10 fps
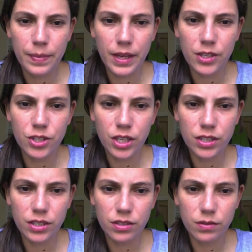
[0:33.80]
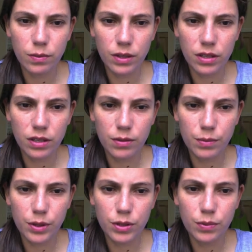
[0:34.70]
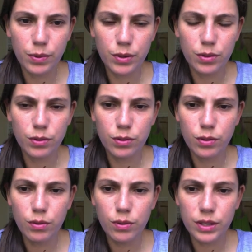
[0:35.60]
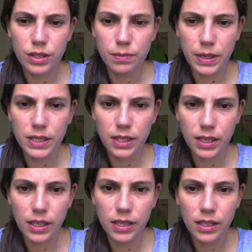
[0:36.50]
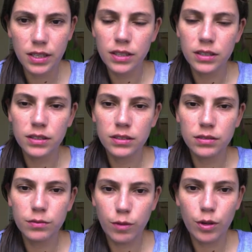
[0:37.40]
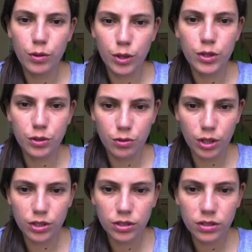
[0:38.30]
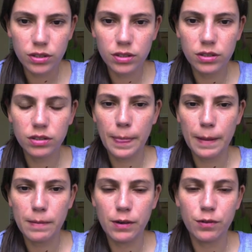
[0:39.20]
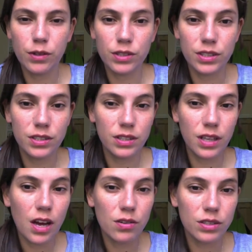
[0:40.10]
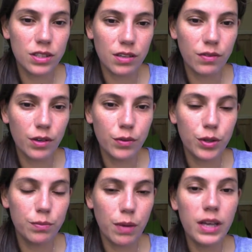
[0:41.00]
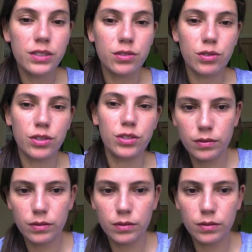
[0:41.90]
It changes what the computer is supposed to do, which is basically follow your instructions. But of course, now it's not following my instructions.